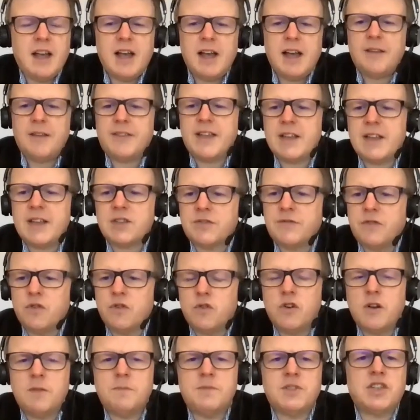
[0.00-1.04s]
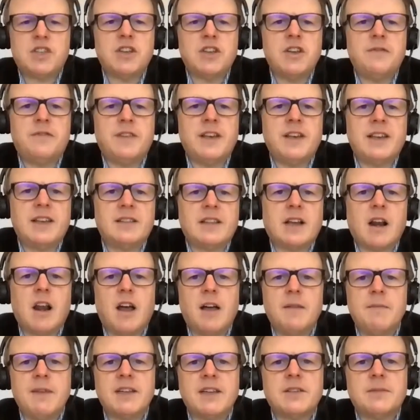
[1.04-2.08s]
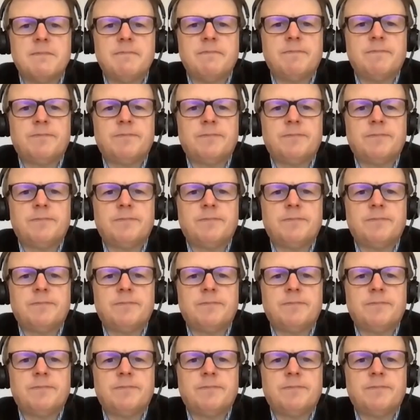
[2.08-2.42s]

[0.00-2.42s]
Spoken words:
That's for observing the climate.